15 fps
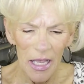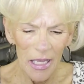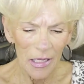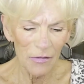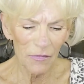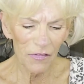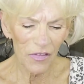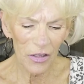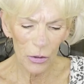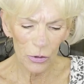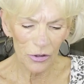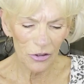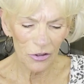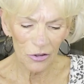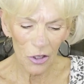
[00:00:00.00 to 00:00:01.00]
It
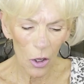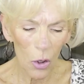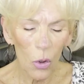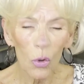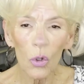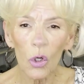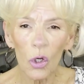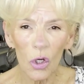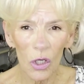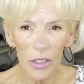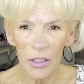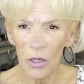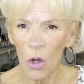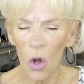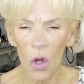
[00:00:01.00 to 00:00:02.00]
feels so
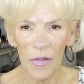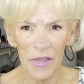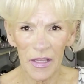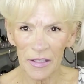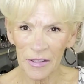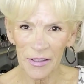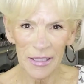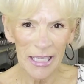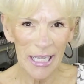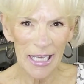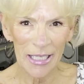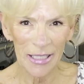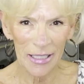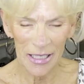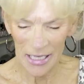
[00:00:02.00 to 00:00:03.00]
good on the
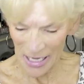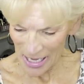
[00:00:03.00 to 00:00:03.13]
skin.